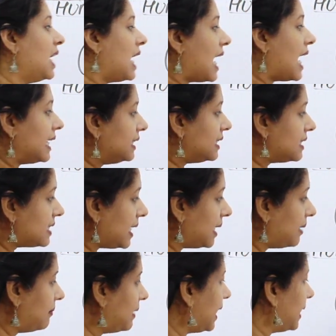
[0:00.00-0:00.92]
At the
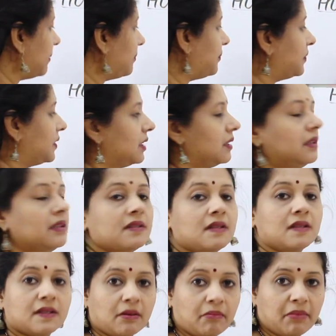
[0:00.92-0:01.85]
same time, this
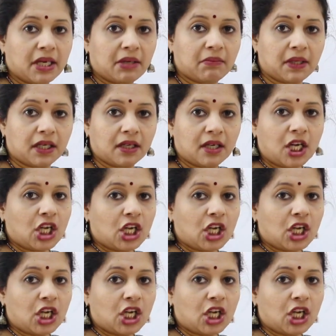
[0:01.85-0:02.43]
is the baby.